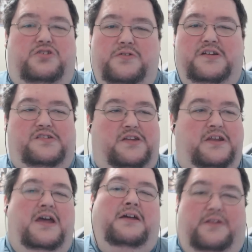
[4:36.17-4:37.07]
to an
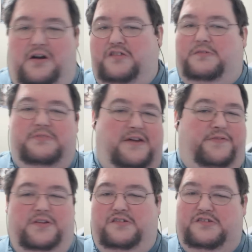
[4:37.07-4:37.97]
extent. There are some
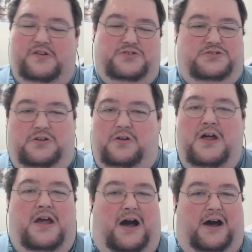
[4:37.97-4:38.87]
definite social
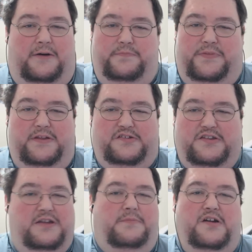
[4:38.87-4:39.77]
um,
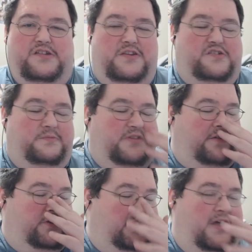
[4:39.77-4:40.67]
stigmas, and there's some
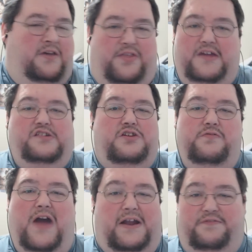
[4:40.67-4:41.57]
definite things that
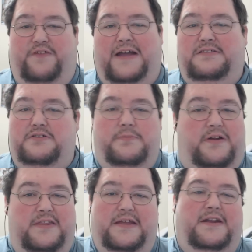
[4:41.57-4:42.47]
you've got to fight through.
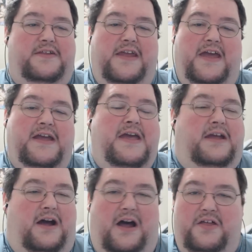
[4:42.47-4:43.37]
But at the end of the day,
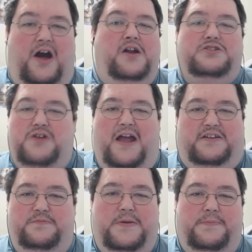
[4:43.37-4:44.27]
uh,
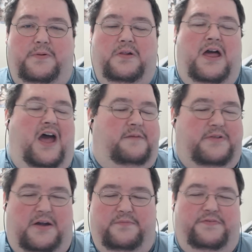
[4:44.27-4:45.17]
unattractive people have
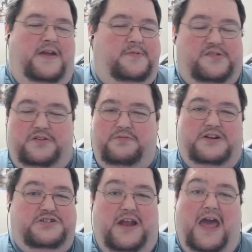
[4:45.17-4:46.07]
become famous and
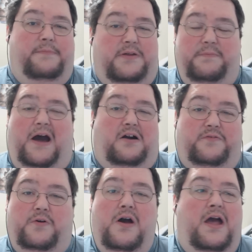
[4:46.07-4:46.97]
rich and happy and
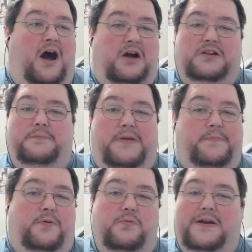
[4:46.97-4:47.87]
powerful. Ugly
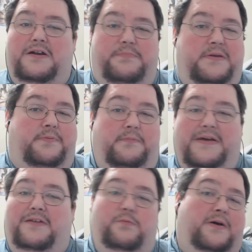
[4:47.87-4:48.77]
people, weird people,
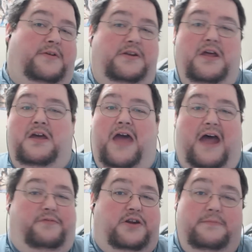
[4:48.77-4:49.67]
men, women,
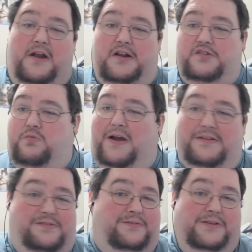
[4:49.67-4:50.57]
African Americans,
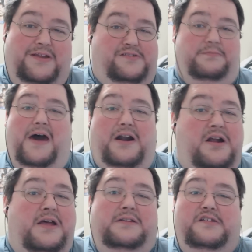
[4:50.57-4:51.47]
white, it doesn't matter.
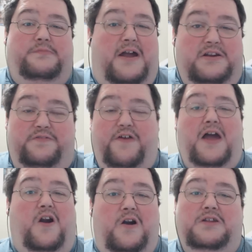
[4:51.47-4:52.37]
It doesn't matter. You
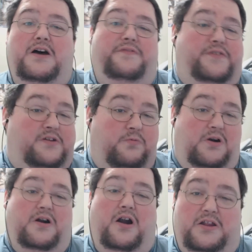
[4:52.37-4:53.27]
fight hard enough, you
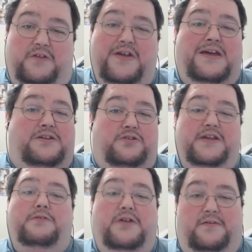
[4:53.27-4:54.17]
work hard enough, you'll
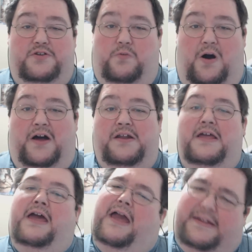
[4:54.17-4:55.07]
get whatever you want.
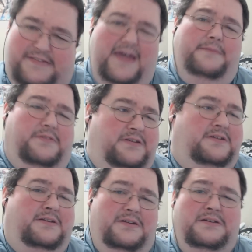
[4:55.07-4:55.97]
Except...
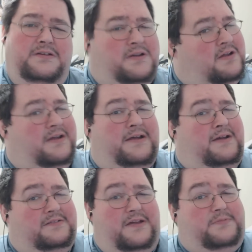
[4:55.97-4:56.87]

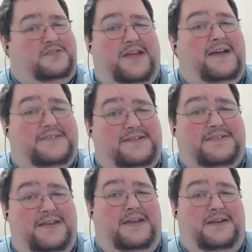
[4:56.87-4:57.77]
Except a size
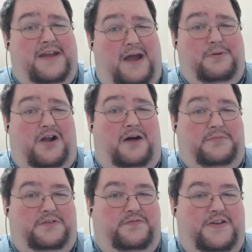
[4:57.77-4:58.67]
sixteen at
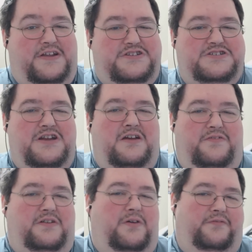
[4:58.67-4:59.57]
Abercrombie and Fitch
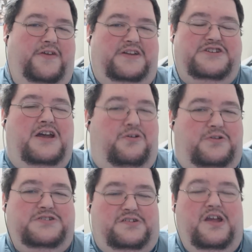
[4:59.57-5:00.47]
well, Fitch,
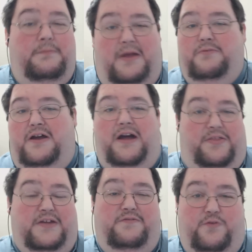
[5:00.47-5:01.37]
which is, by the way, I
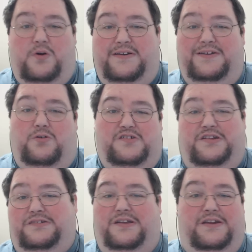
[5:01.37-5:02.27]
think fourteen or
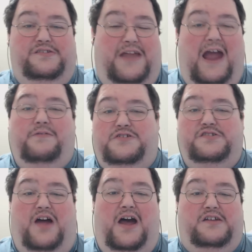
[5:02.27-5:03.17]
sixteen is the average
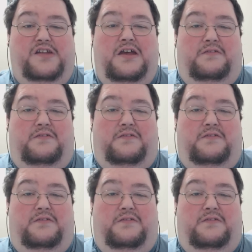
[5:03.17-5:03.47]
size